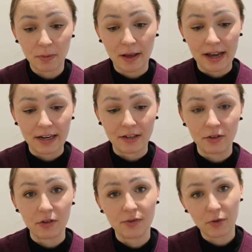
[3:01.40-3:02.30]
plan
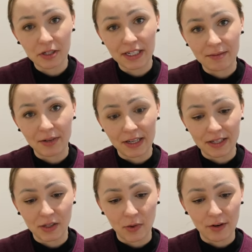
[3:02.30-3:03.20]
includes 14
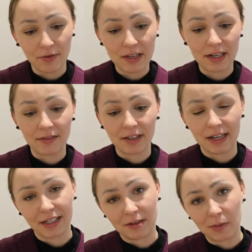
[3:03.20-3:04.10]
million square feet of
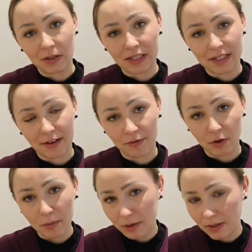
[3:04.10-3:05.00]
connected buildings at
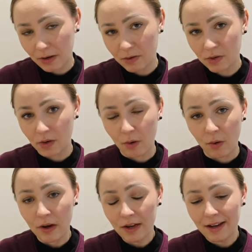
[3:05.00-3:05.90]
full build out. So
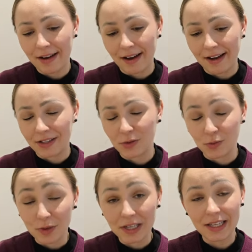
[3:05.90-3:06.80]
it's
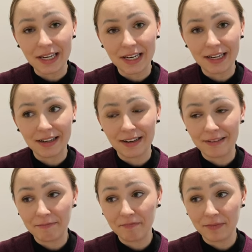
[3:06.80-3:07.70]
really
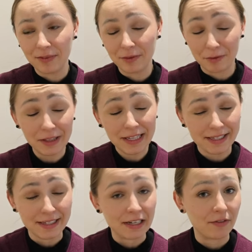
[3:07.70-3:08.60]
a
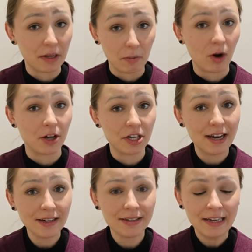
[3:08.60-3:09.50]
significant
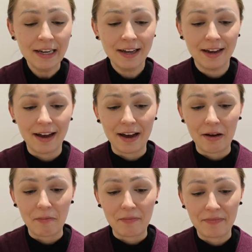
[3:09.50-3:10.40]
project.
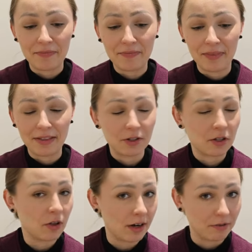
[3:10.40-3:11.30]
And there's
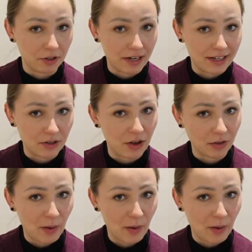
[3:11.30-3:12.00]
a lot of learnings along